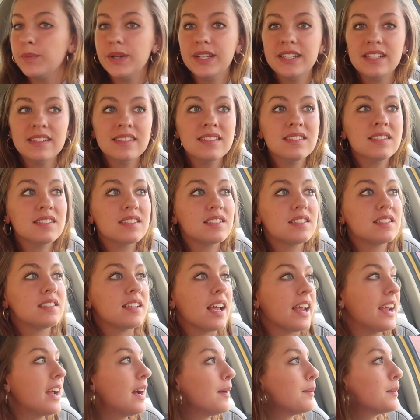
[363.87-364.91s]
It doesn't
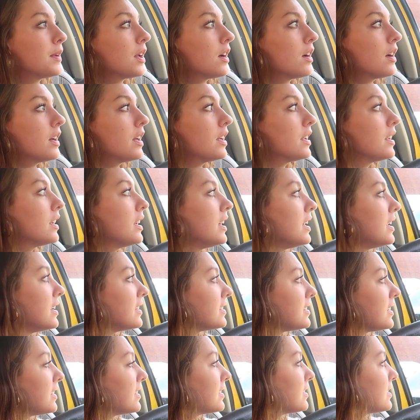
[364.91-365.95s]
say I'm not.
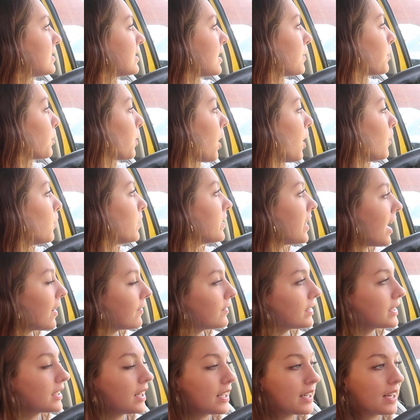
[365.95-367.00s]
See, this is the problem with
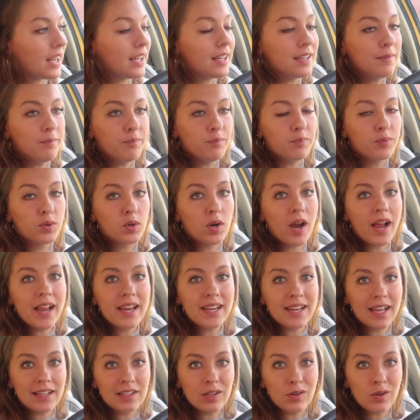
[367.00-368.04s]
having like a
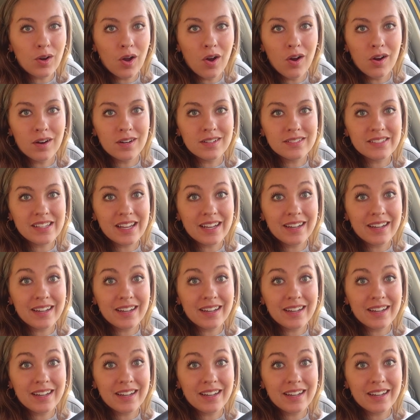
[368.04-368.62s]
bright yellow car, is